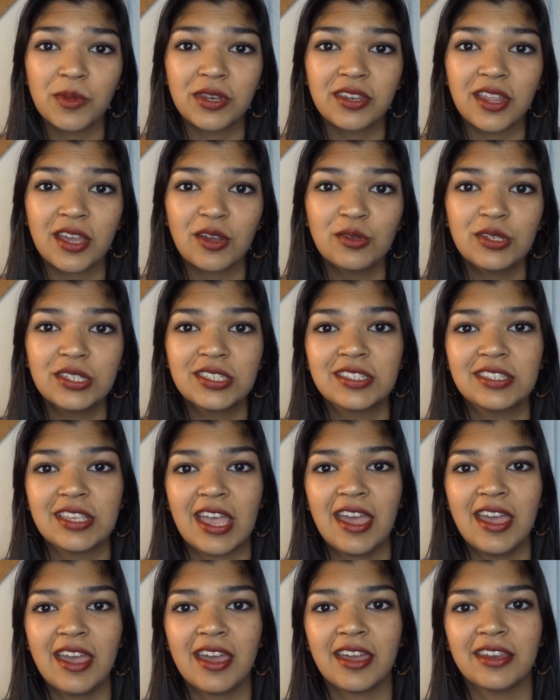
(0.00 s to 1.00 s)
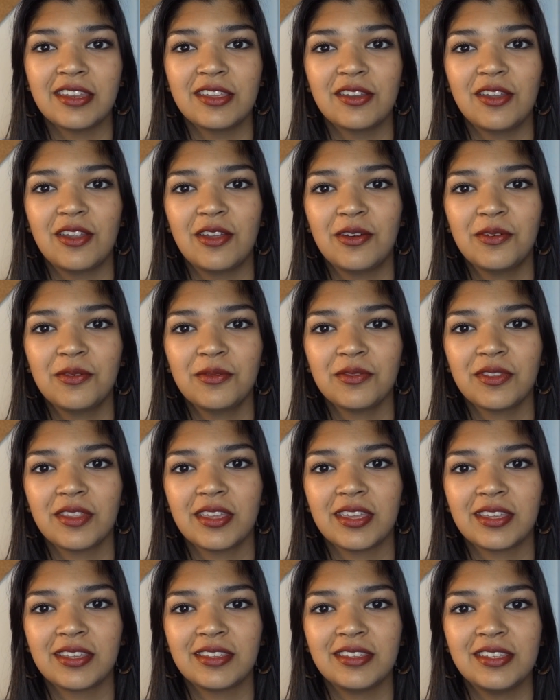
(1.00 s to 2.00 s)
and now he's sad, you know?
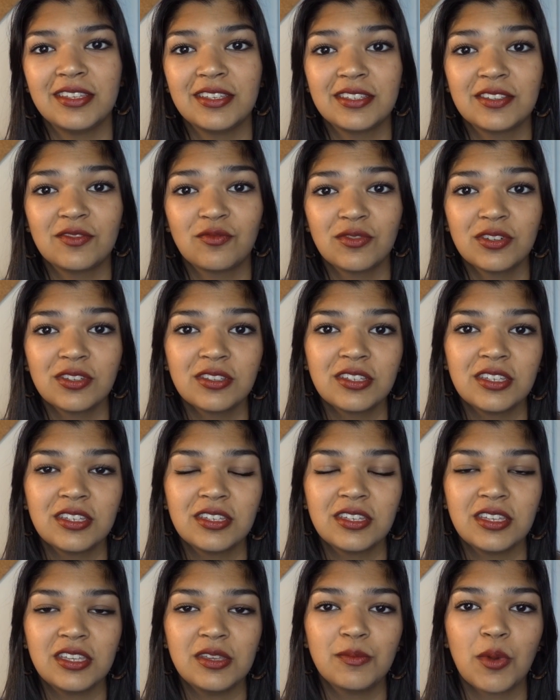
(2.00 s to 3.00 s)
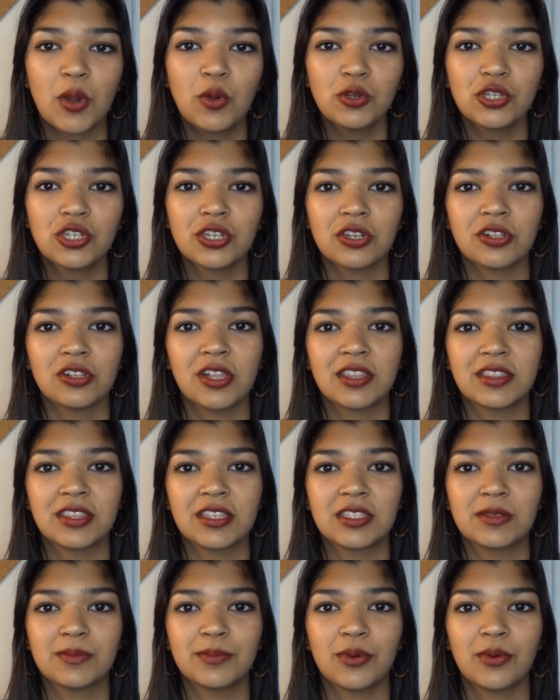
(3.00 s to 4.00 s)
Like, he's really emotional at
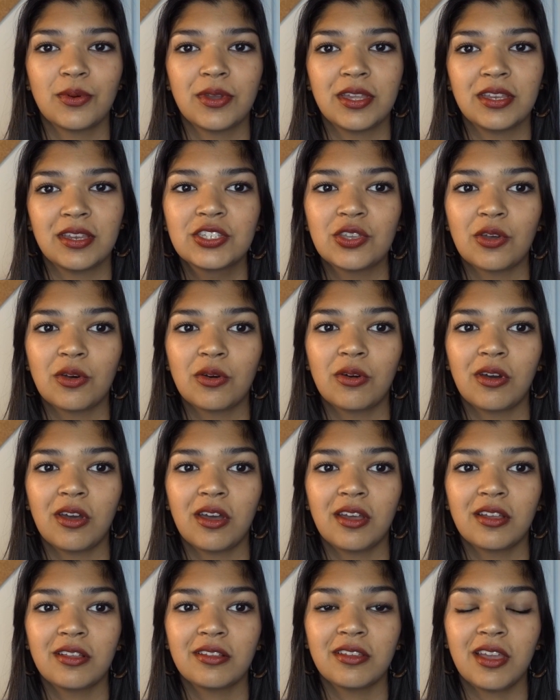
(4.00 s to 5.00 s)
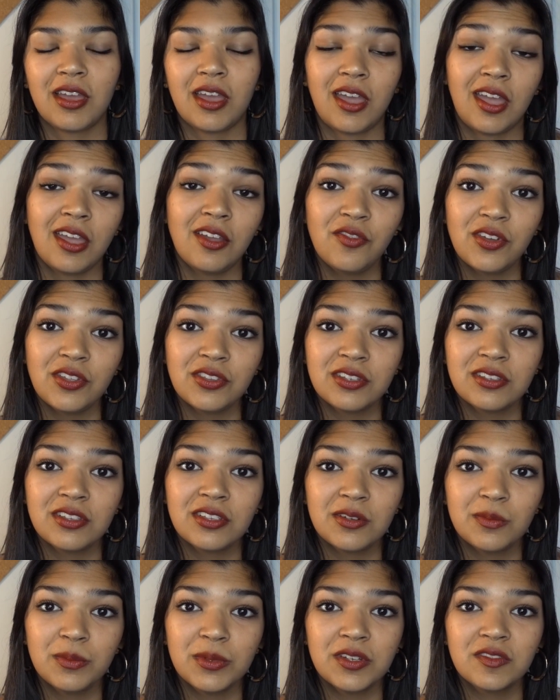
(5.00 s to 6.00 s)
this point. So I felt a
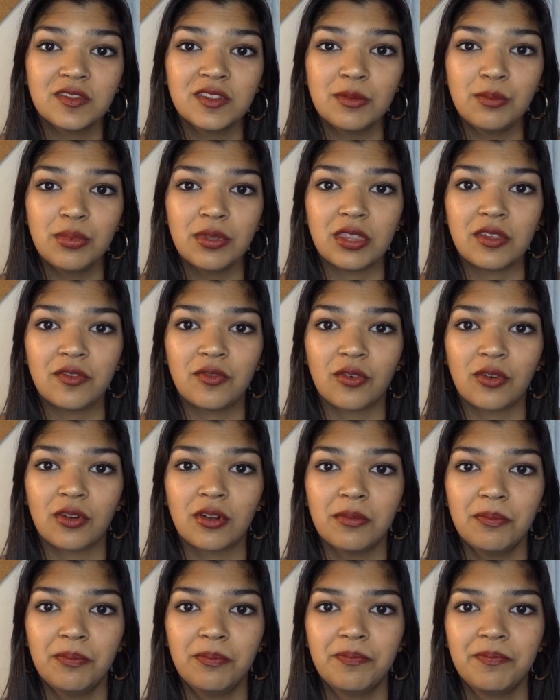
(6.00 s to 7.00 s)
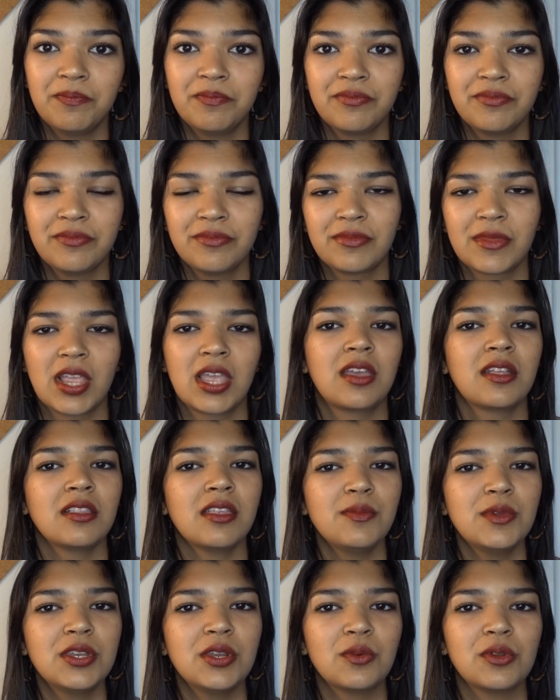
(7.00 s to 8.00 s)
little bit of sympathy for him.
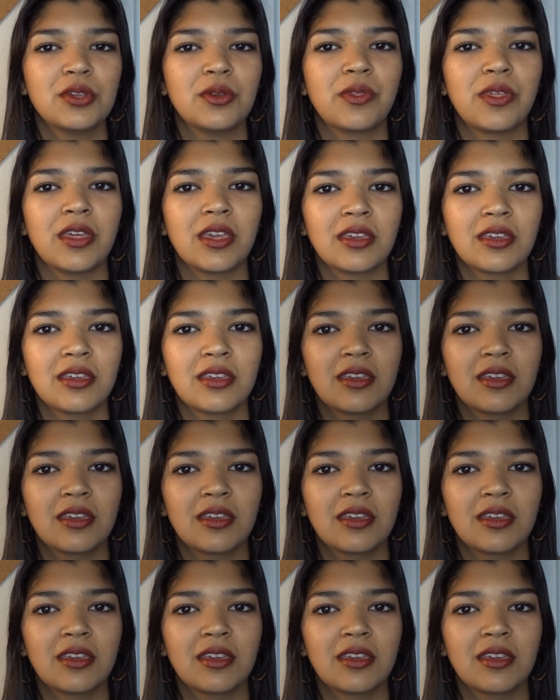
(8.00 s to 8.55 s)
Let me know what you think.